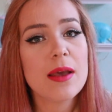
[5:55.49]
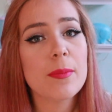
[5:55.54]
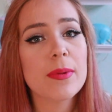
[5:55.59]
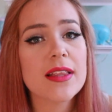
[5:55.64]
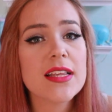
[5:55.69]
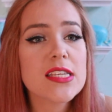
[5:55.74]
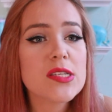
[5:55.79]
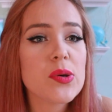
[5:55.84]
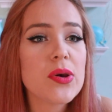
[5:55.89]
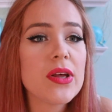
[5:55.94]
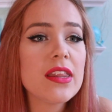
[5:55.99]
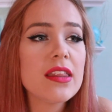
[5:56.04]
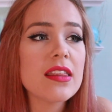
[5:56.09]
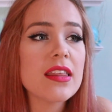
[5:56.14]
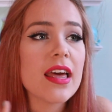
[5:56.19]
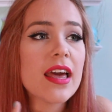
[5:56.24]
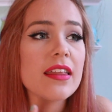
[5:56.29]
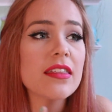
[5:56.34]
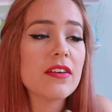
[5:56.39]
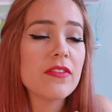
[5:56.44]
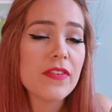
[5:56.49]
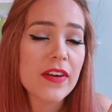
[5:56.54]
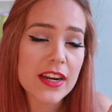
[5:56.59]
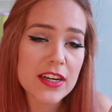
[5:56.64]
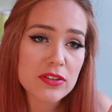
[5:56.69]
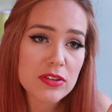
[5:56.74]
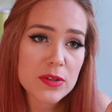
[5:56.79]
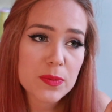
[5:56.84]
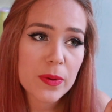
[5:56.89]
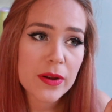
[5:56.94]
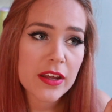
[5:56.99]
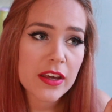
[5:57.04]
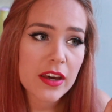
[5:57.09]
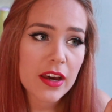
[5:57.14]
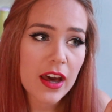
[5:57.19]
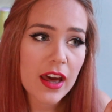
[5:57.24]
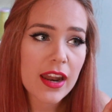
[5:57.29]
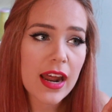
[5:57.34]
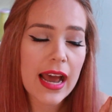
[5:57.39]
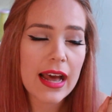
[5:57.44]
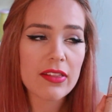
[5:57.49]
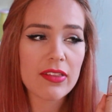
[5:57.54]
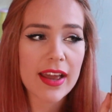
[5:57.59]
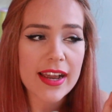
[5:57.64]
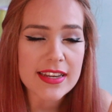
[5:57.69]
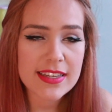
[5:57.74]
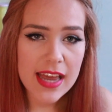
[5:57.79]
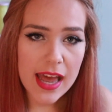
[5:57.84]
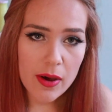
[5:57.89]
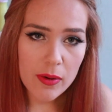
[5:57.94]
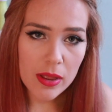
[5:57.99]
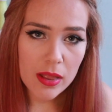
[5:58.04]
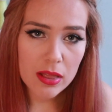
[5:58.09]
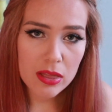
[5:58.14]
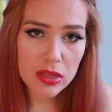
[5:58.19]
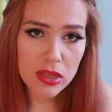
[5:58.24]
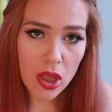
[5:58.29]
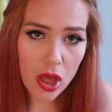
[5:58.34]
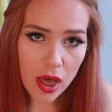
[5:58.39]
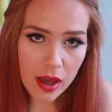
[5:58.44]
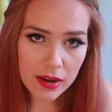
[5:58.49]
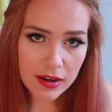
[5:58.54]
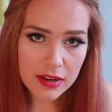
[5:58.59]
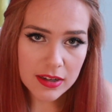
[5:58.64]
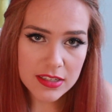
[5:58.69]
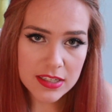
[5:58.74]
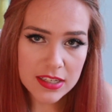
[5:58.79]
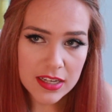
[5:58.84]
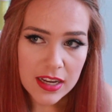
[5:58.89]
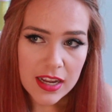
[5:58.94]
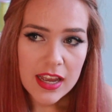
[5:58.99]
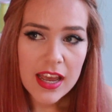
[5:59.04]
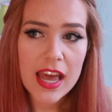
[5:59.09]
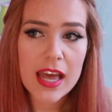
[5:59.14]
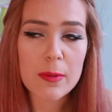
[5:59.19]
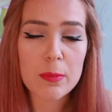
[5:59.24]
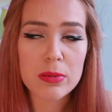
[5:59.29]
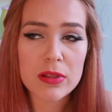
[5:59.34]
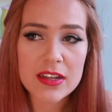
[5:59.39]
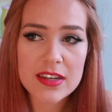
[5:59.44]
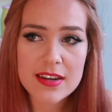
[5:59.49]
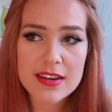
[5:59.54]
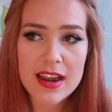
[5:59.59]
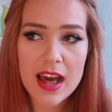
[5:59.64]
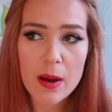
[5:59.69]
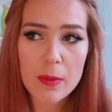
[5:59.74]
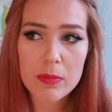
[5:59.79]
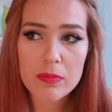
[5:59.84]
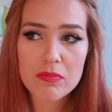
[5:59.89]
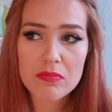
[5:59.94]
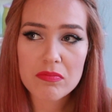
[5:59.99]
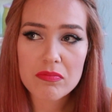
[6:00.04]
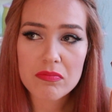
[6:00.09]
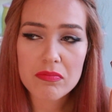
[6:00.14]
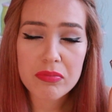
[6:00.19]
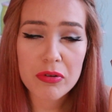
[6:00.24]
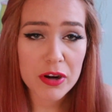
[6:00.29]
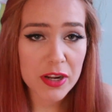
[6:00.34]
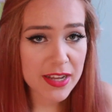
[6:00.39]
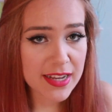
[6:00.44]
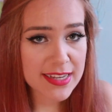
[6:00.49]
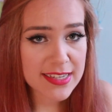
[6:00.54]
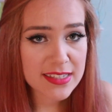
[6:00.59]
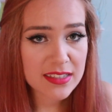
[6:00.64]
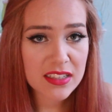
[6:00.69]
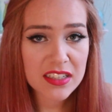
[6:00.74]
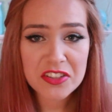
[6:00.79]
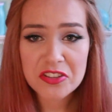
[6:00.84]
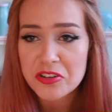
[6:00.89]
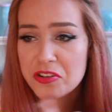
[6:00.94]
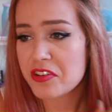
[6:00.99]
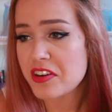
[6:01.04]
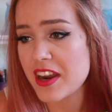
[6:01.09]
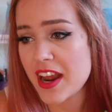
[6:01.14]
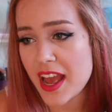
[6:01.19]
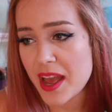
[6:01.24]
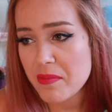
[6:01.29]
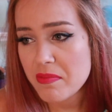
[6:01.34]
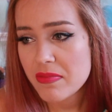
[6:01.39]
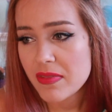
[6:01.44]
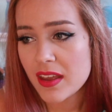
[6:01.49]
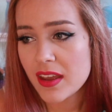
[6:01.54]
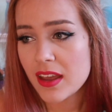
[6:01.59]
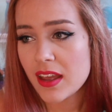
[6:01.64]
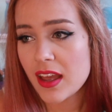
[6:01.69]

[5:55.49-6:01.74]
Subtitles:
But this one, the finish was pretty good. I liked how it looked and blended out pretty easily, true to name.